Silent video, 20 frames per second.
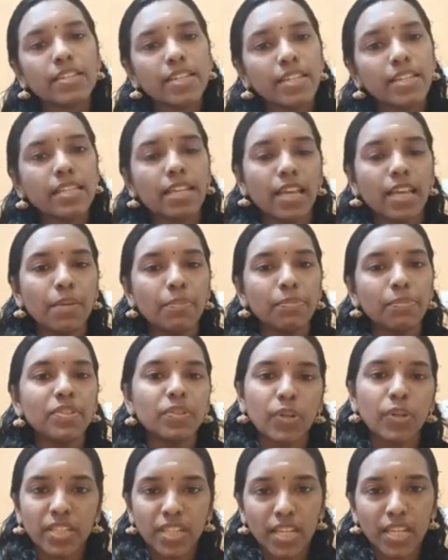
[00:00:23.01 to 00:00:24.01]
just keep
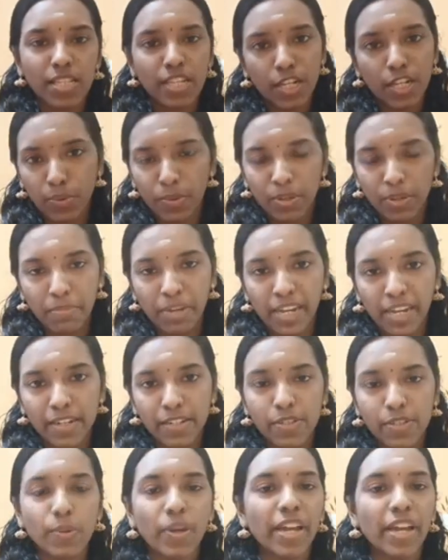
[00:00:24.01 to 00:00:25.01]
three things in your
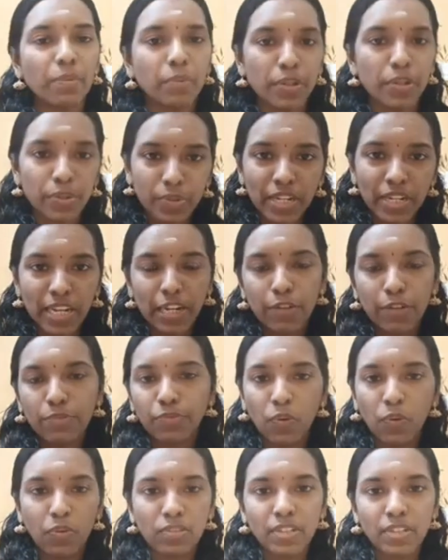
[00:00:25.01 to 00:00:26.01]
mind. So I want to tell
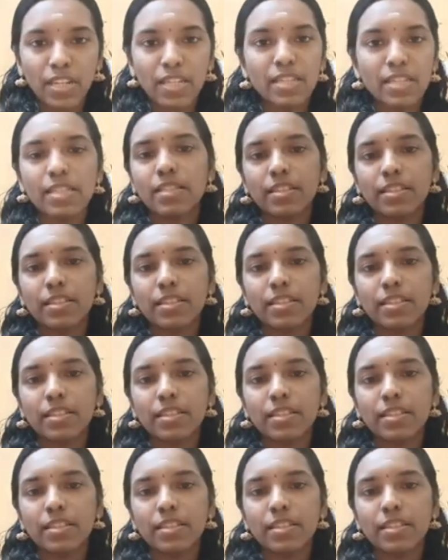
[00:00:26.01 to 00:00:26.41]
you four things.